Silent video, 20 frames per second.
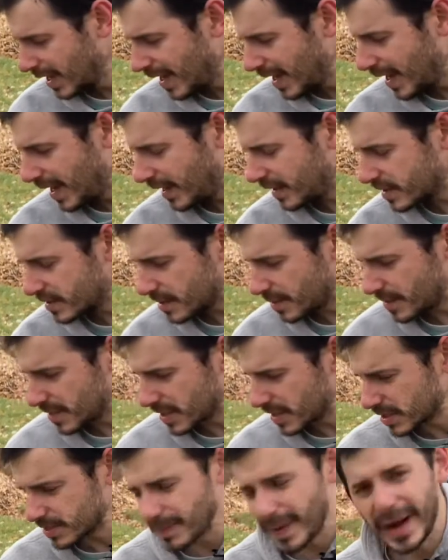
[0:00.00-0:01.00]
in some of the
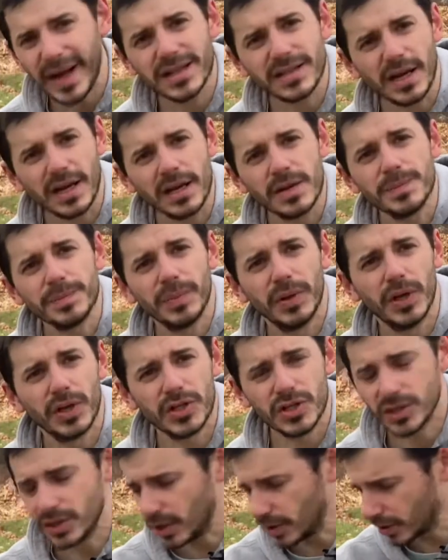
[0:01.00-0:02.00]
spots. I didn't push
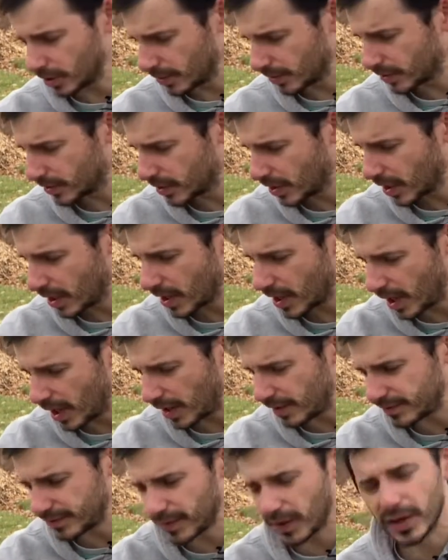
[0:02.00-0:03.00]
the earth
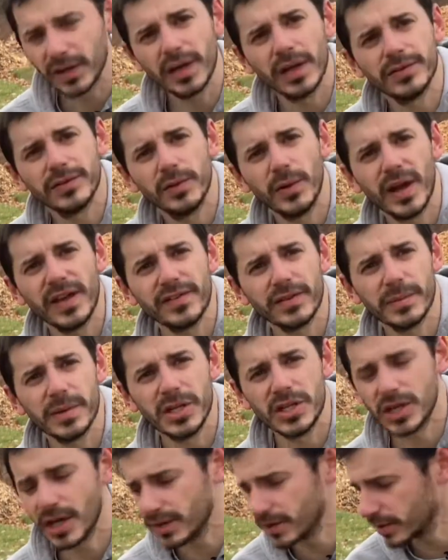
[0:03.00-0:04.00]
far enough away from
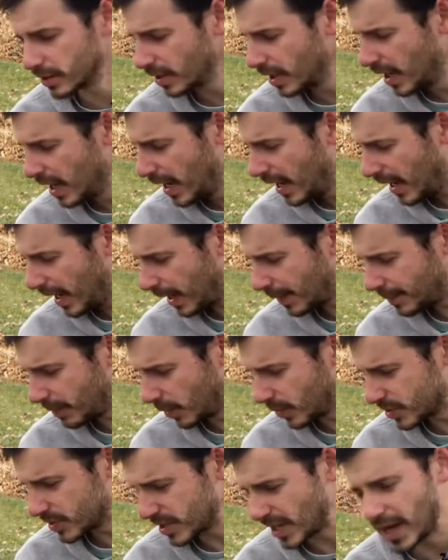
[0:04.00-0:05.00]
each other on
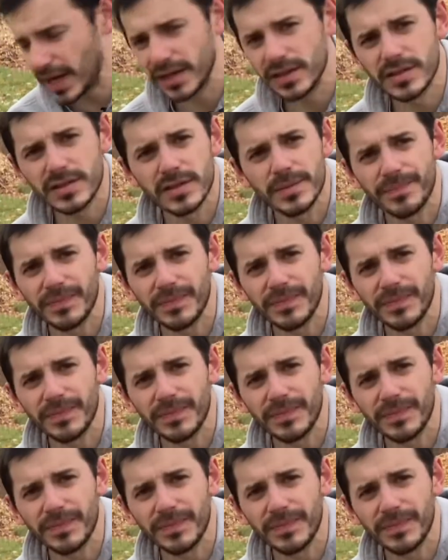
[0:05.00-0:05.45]
both sides.